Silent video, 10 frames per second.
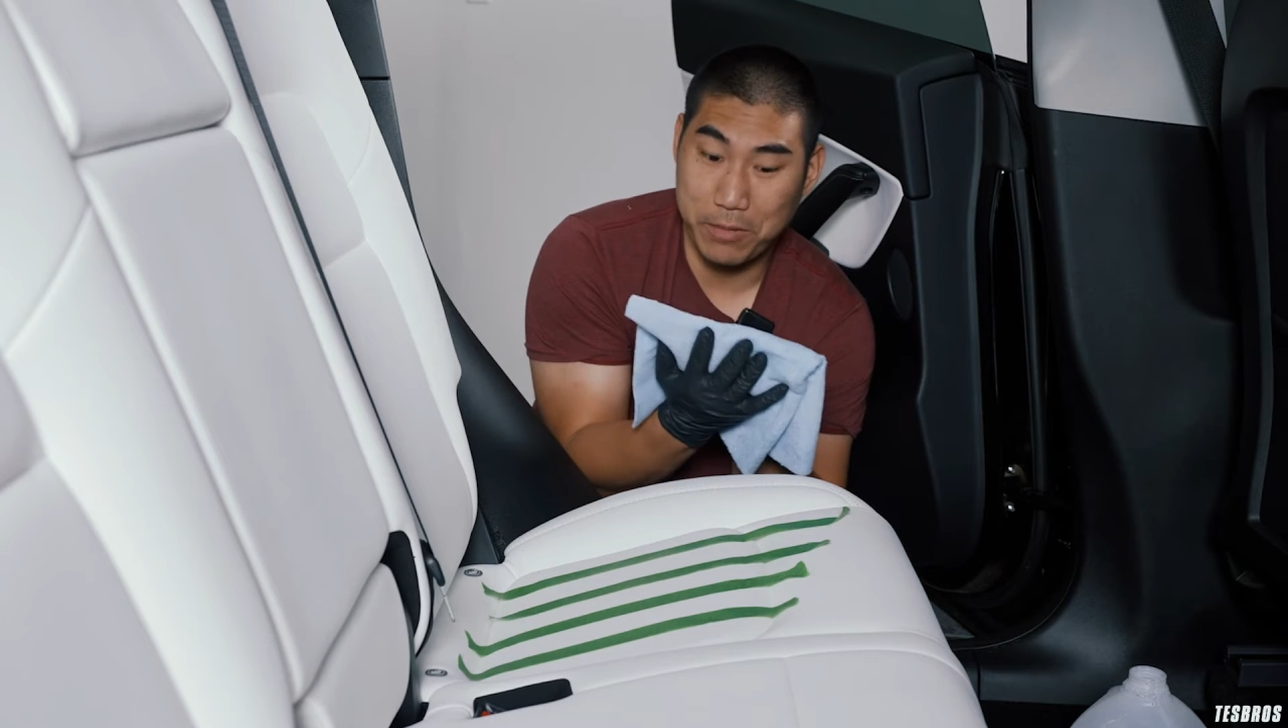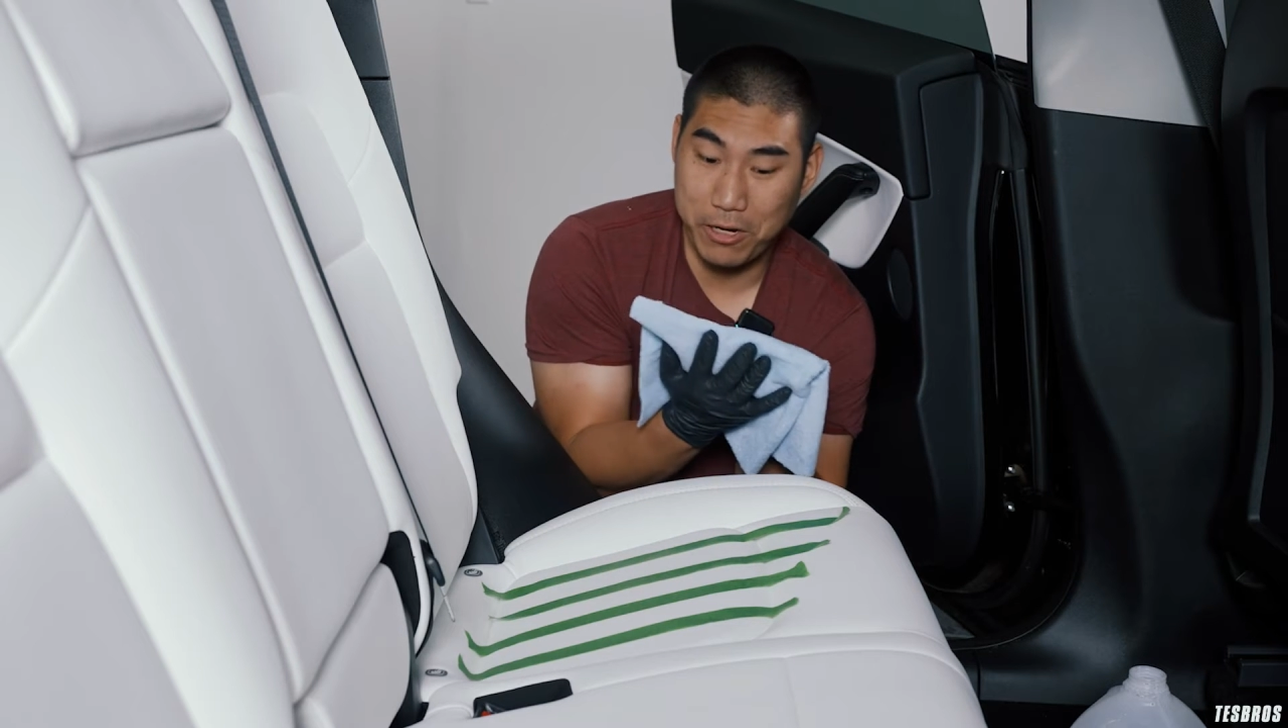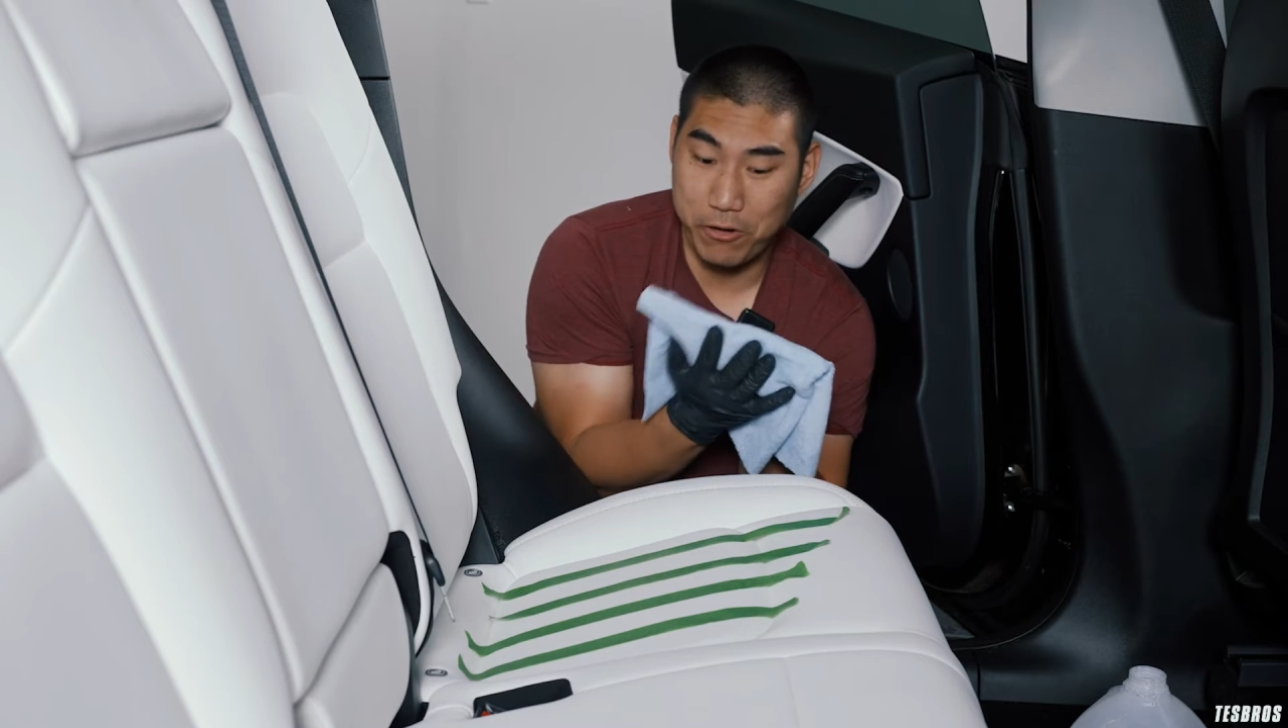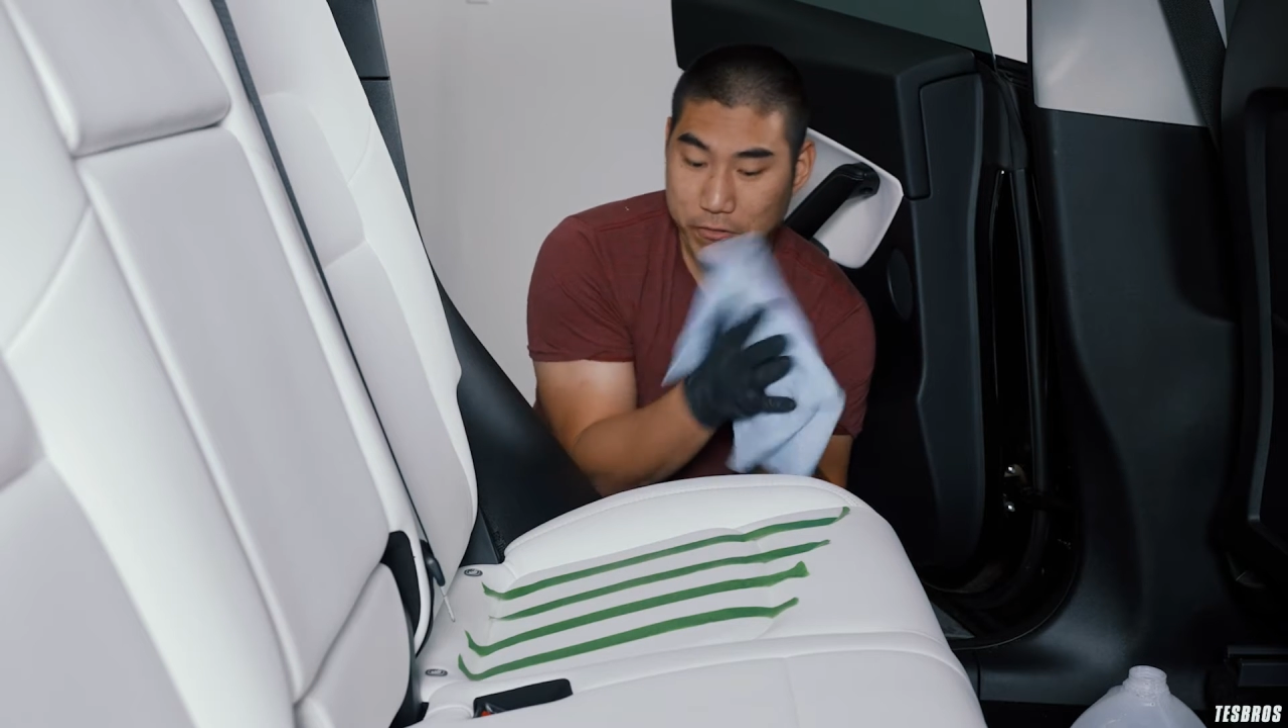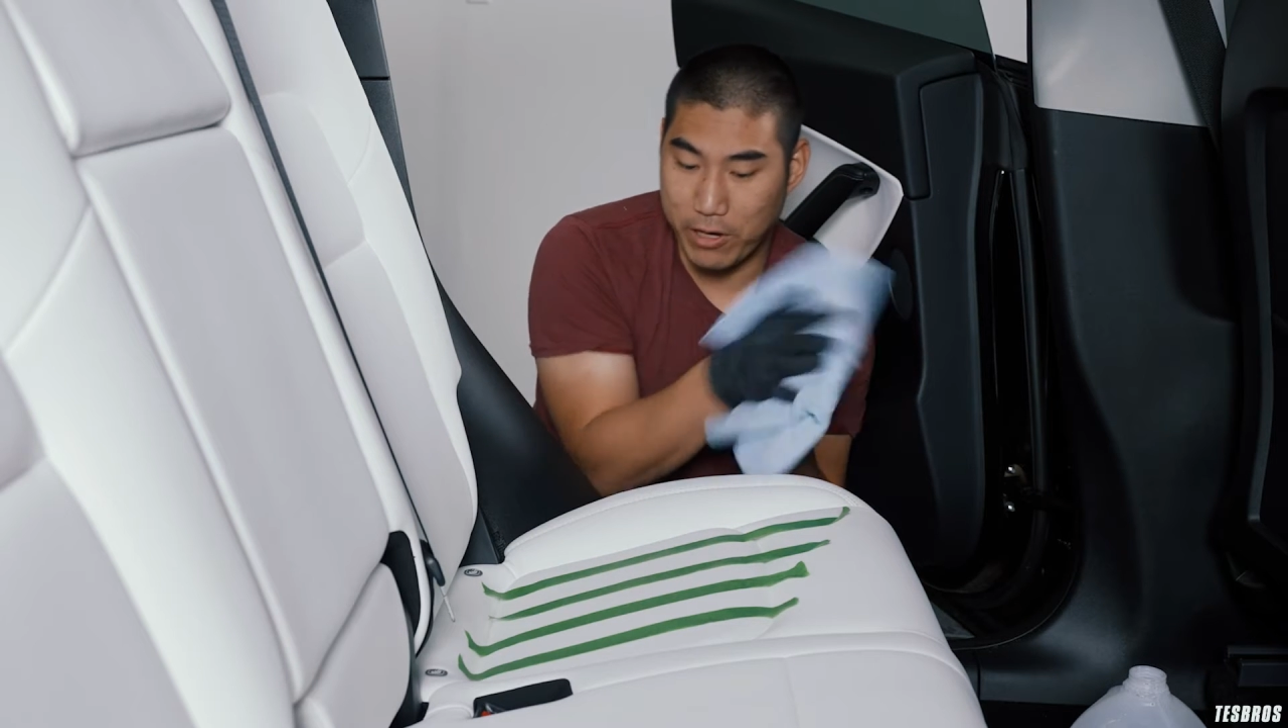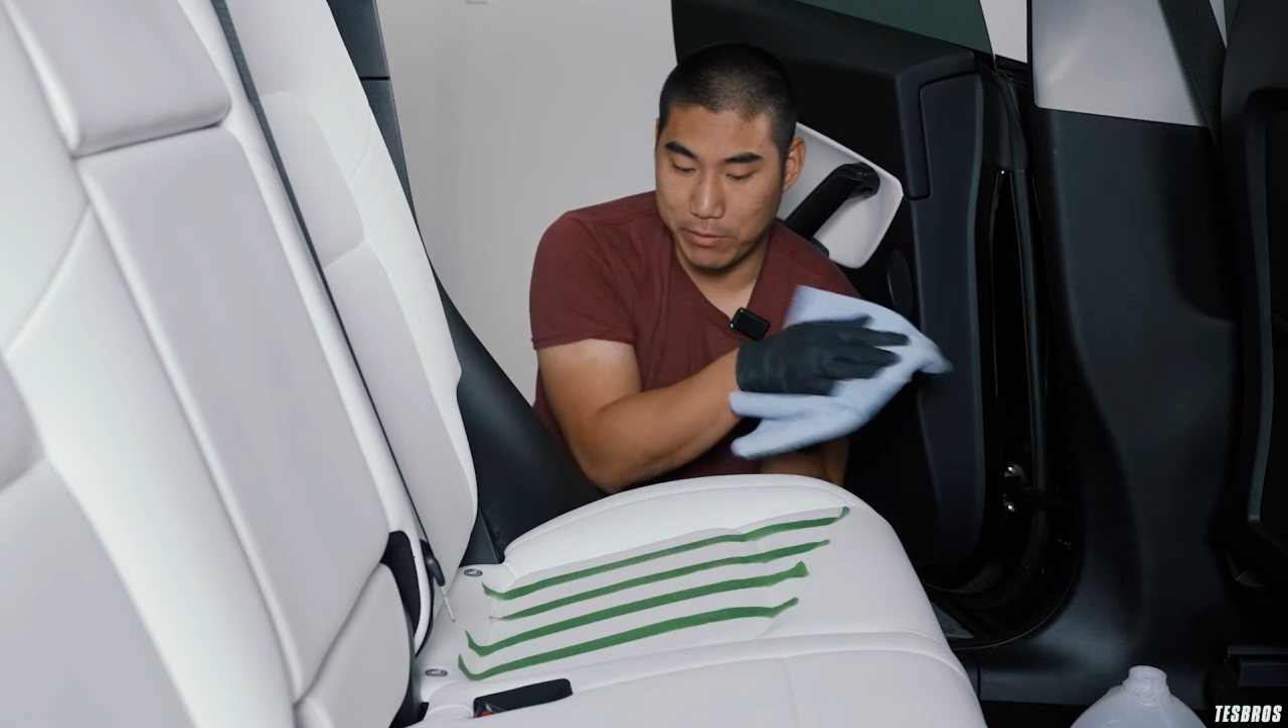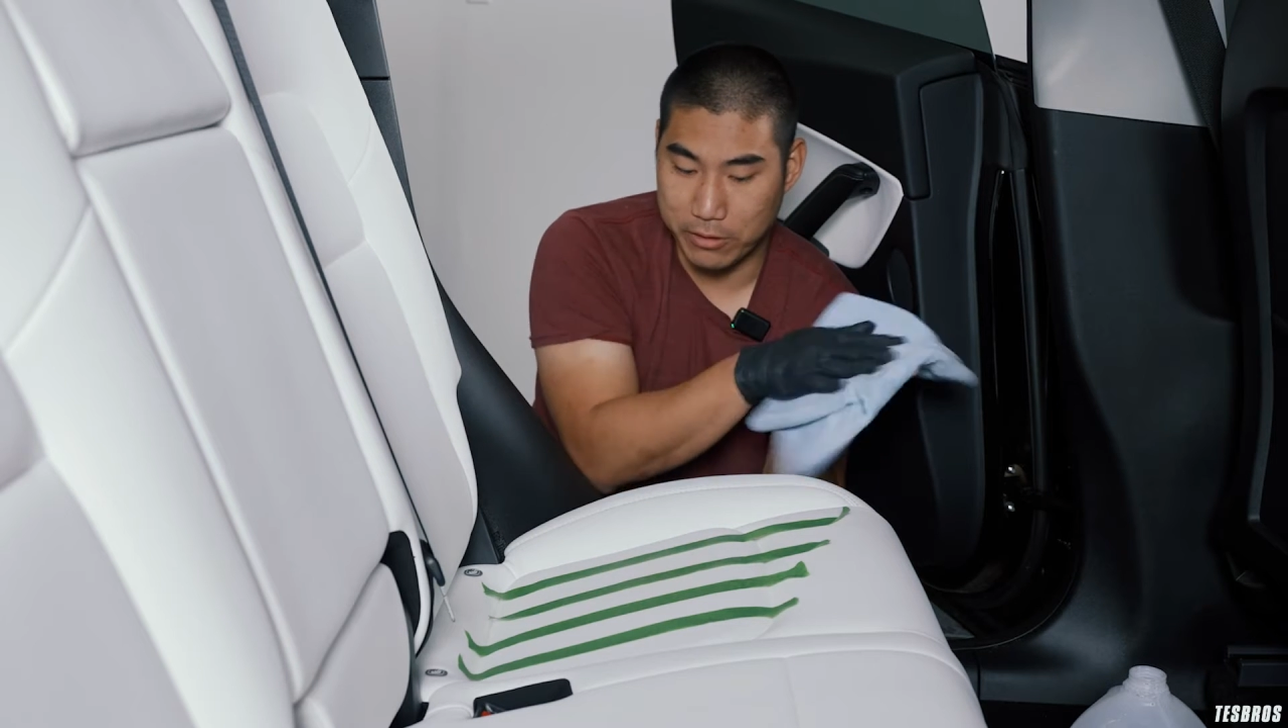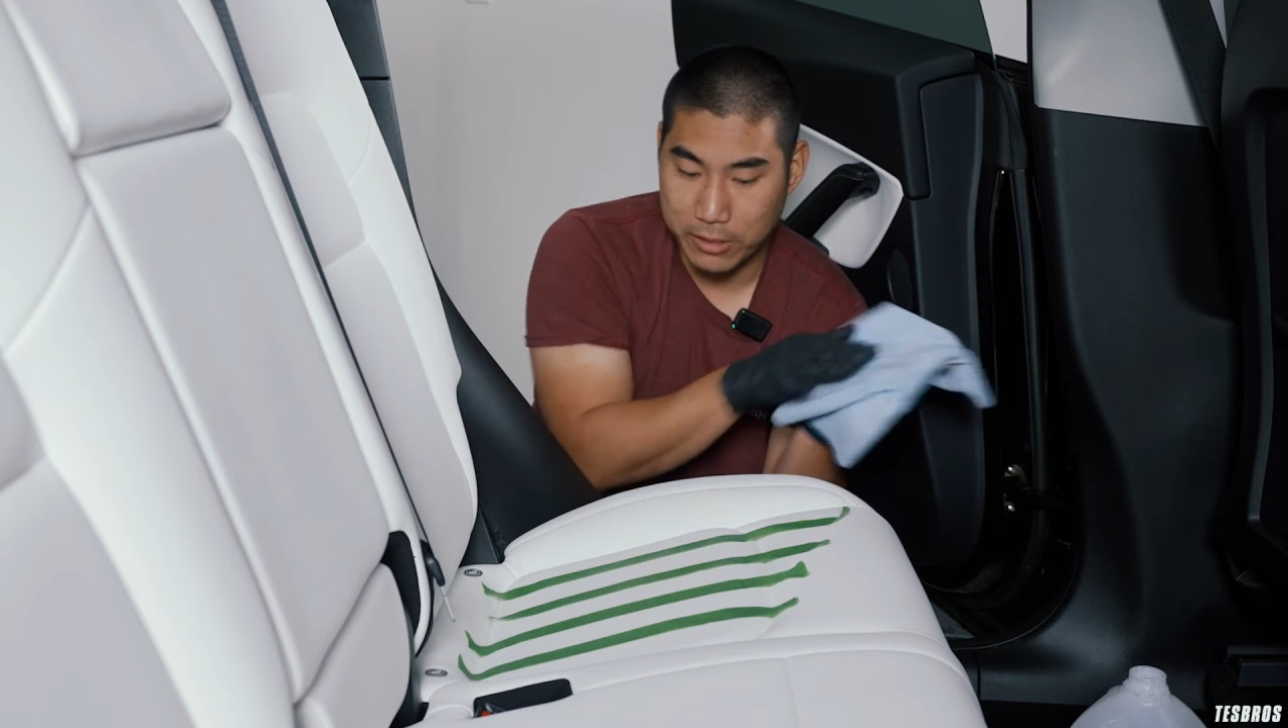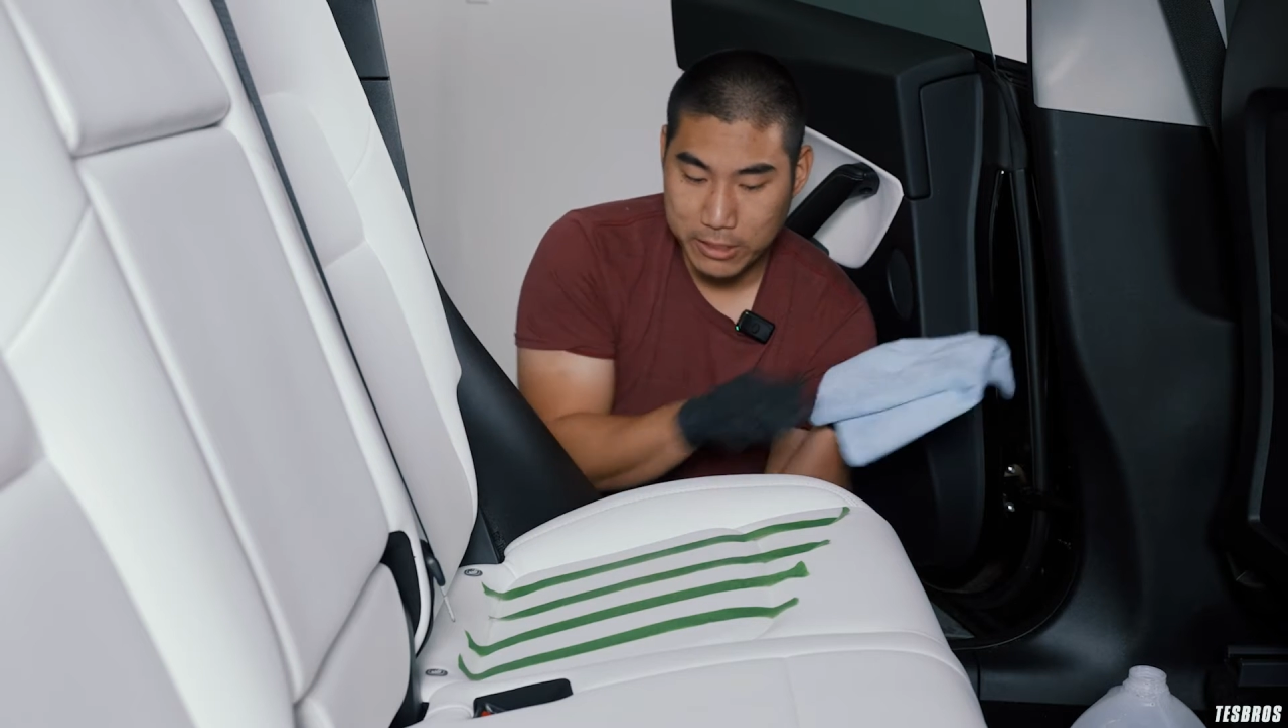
microfiber.